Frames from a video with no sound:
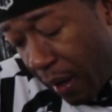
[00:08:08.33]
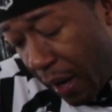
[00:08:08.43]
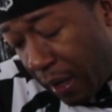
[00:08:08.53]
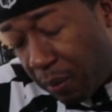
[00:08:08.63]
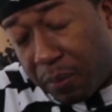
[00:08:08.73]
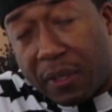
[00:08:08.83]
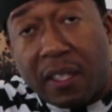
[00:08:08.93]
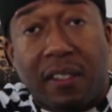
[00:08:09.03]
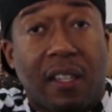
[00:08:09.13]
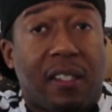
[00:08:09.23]
items
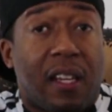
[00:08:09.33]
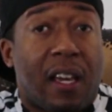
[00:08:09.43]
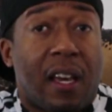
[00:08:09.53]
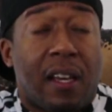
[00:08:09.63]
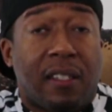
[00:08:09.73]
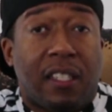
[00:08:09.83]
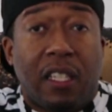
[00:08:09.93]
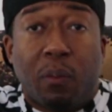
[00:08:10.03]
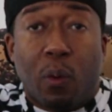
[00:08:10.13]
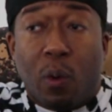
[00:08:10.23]
such as
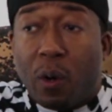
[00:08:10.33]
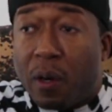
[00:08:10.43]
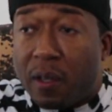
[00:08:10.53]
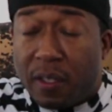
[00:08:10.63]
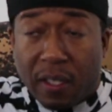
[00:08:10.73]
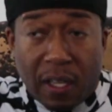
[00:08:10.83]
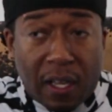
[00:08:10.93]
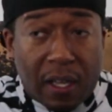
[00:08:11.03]
keyboards,